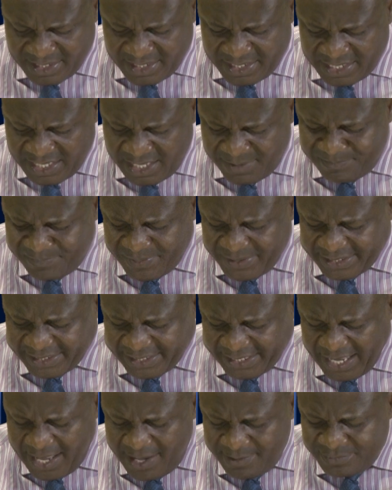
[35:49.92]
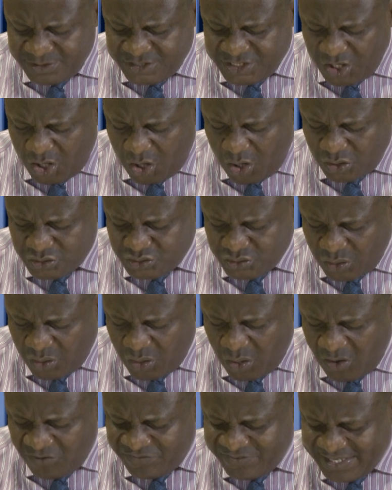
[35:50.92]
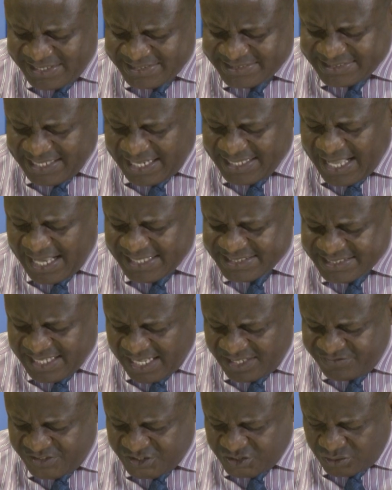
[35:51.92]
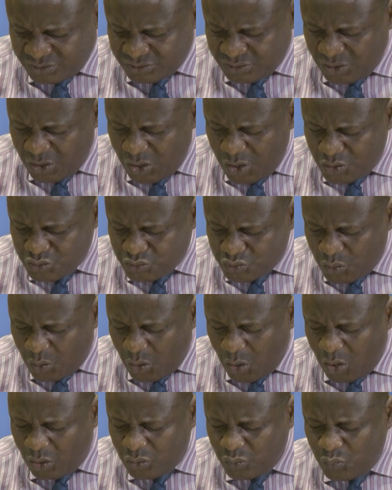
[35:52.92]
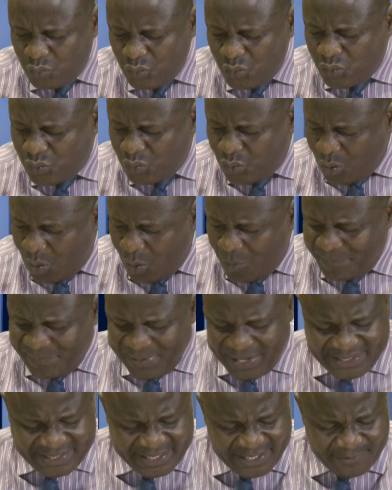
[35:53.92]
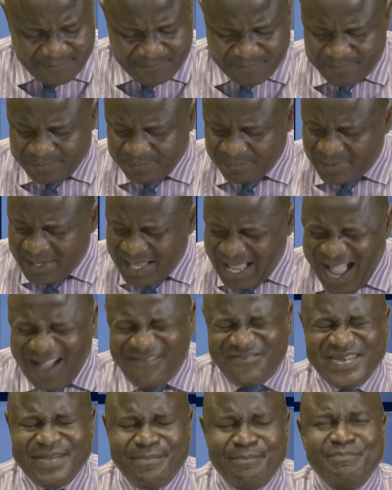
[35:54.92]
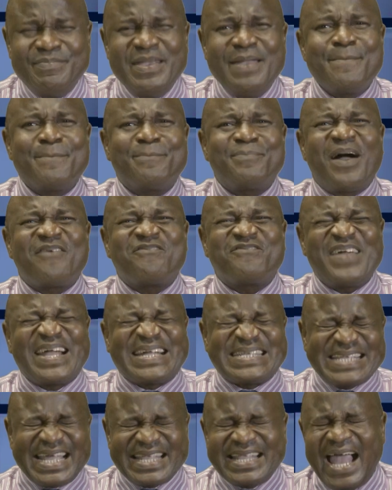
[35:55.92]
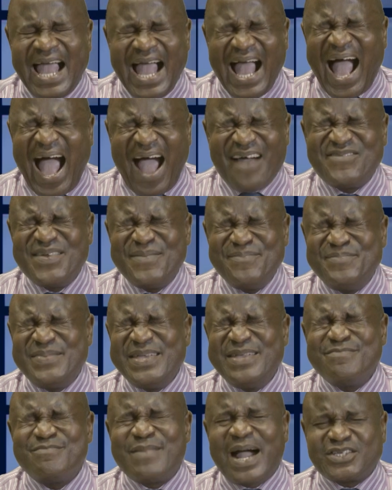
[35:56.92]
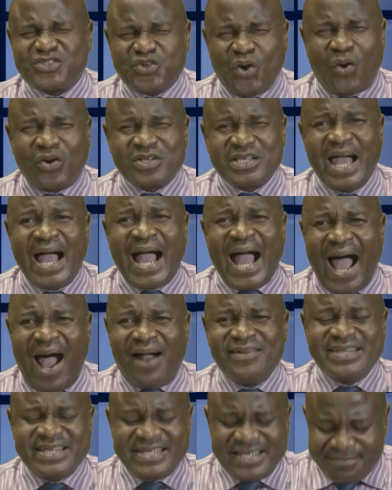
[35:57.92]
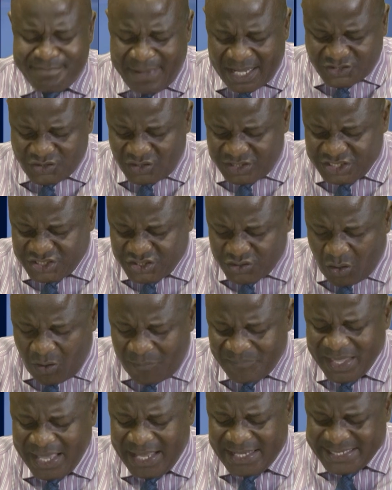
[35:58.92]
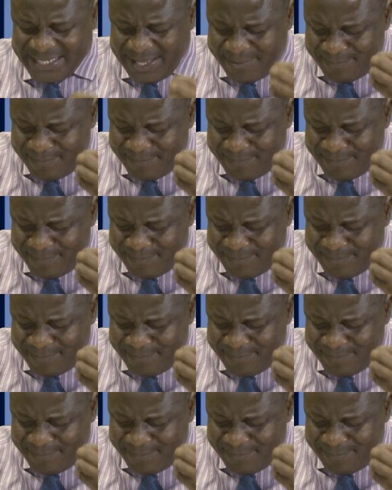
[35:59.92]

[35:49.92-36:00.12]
he became the author of eternal salvation to all who obeyed him. Having been perfected, having been matured. How did the maturity come? The